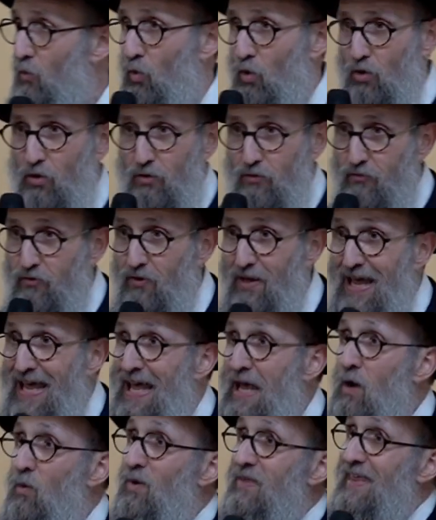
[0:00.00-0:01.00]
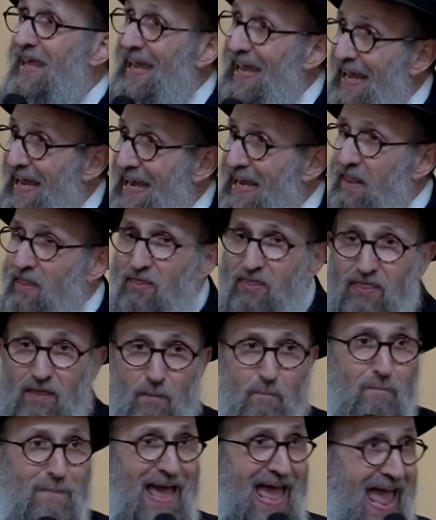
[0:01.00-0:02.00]
words, within the
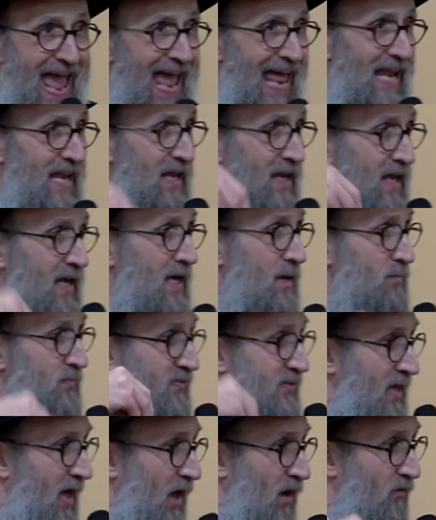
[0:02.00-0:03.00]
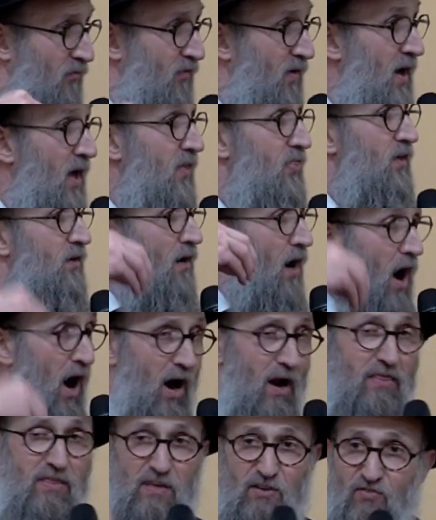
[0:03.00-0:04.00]
man himself, there
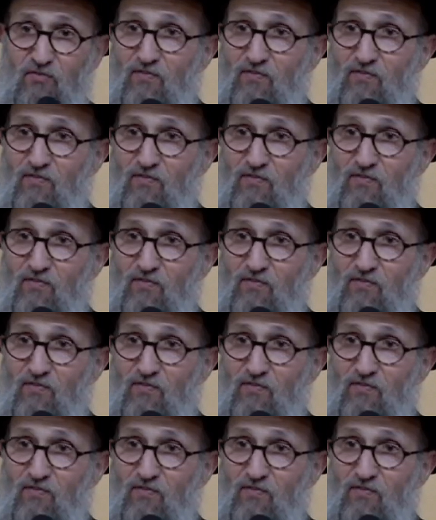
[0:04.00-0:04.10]
are these